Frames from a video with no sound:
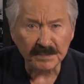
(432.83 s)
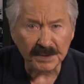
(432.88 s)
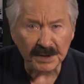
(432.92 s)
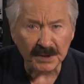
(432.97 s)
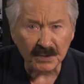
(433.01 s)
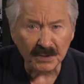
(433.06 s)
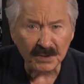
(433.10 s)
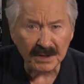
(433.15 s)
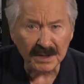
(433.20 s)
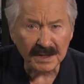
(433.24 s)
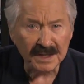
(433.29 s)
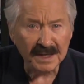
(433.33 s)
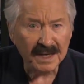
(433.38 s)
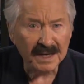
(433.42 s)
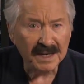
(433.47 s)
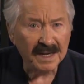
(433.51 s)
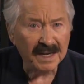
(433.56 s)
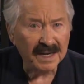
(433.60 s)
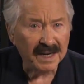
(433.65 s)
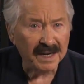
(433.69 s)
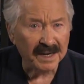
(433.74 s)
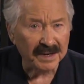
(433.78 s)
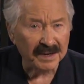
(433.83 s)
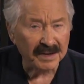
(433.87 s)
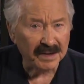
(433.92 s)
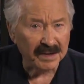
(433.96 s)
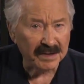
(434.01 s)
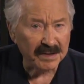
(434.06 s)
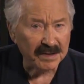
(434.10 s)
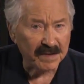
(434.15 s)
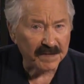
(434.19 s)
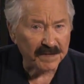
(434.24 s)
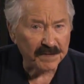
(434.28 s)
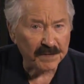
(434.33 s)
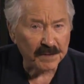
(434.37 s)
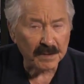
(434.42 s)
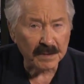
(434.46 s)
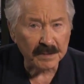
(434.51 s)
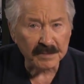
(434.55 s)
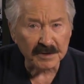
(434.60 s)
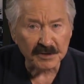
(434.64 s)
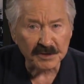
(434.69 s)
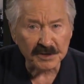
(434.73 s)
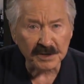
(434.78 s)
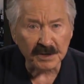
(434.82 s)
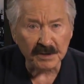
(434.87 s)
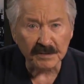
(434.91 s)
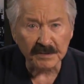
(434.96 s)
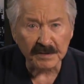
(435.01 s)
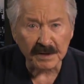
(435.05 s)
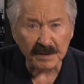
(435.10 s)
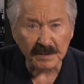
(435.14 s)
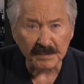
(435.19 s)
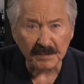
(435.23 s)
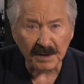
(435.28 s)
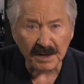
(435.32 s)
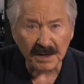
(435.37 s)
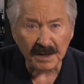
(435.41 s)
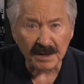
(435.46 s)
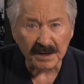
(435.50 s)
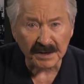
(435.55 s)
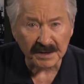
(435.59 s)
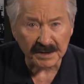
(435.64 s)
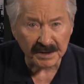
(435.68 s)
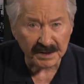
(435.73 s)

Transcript: Poland, and other former Soviet bloc